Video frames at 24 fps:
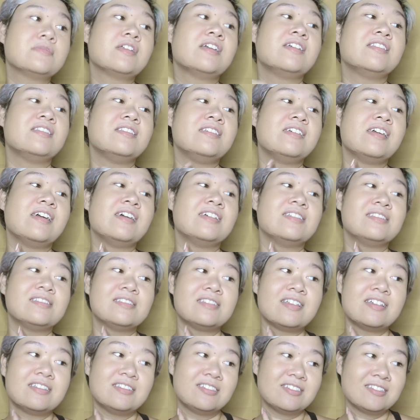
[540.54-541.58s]
And yes,
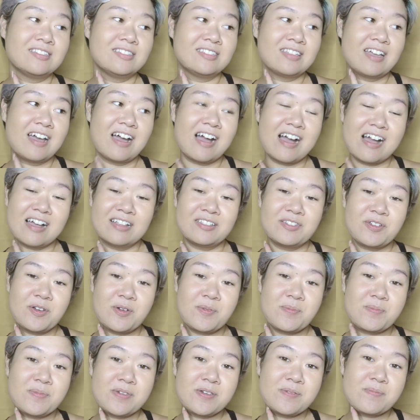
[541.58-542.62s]
I just had a
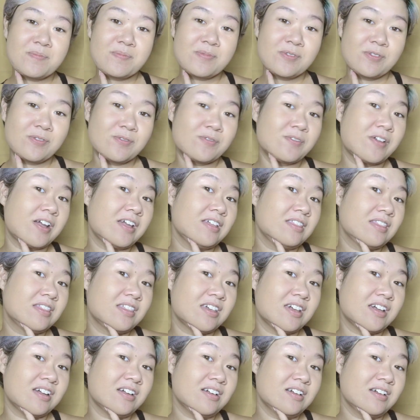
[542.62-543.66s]
pimple right
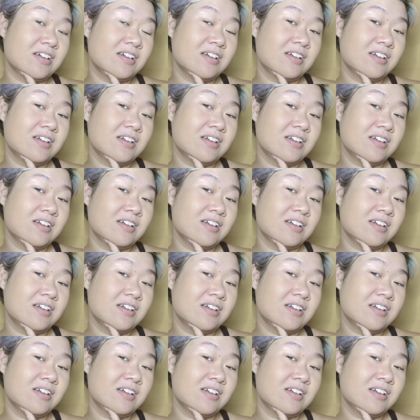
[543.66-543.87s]
there,